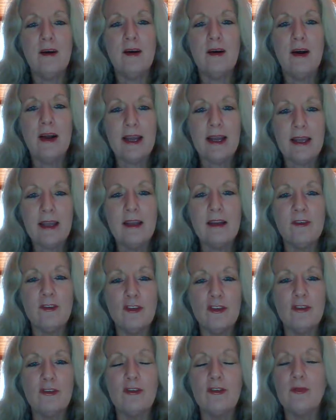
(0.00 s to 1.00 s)
I can
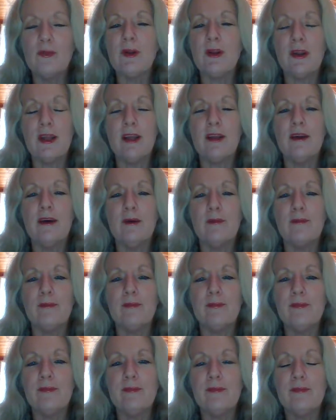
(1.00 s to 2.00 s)
choose when I get up.
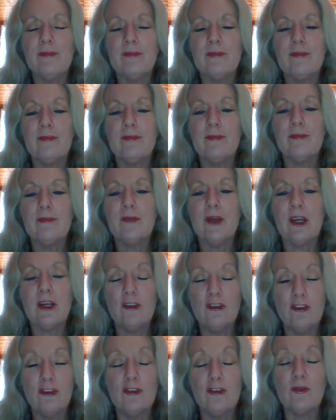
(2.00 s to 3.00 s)
I
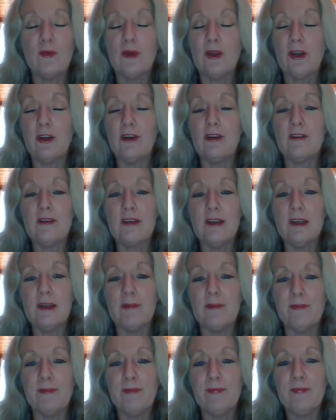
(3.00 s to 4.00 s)
can choose when I go to
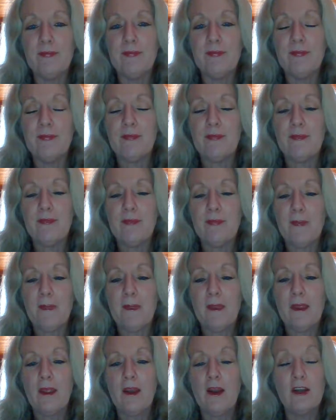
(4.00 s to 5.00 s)
sleep.
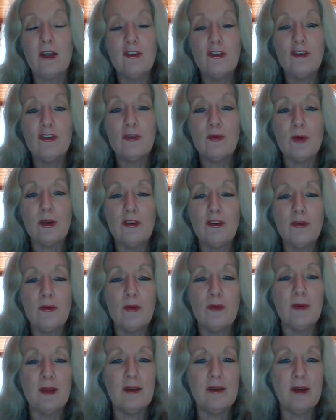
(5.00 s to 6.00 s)
I can choose what I do
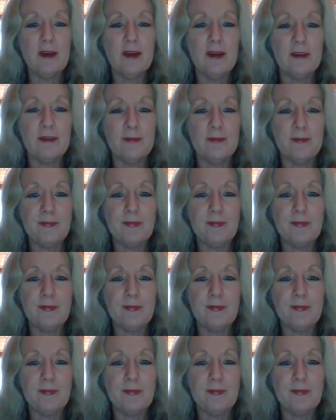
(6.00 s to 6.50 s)
with my day.